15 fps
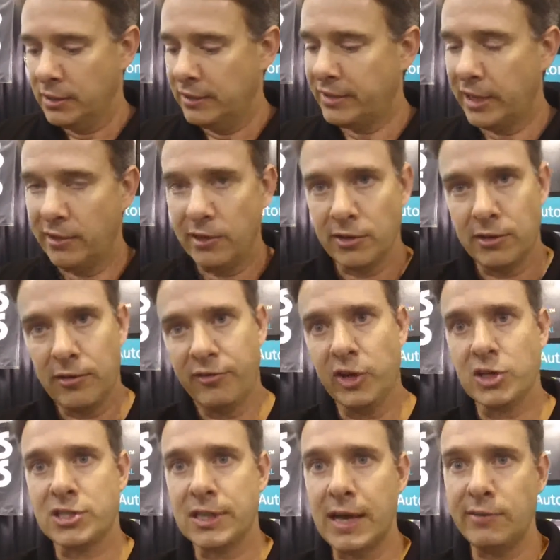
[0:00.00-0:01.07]
We've got
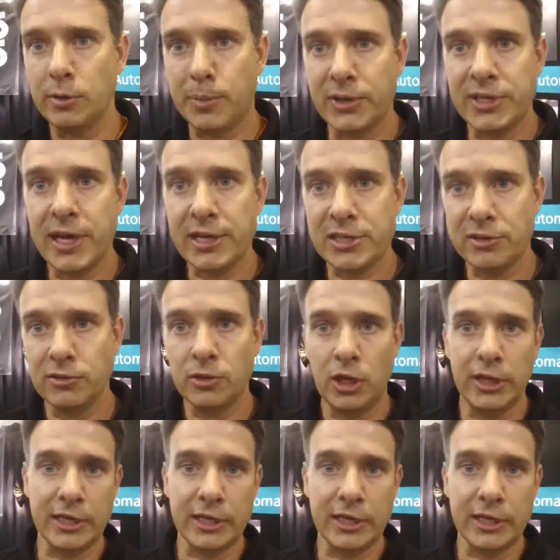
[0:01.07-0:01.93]
first level protection,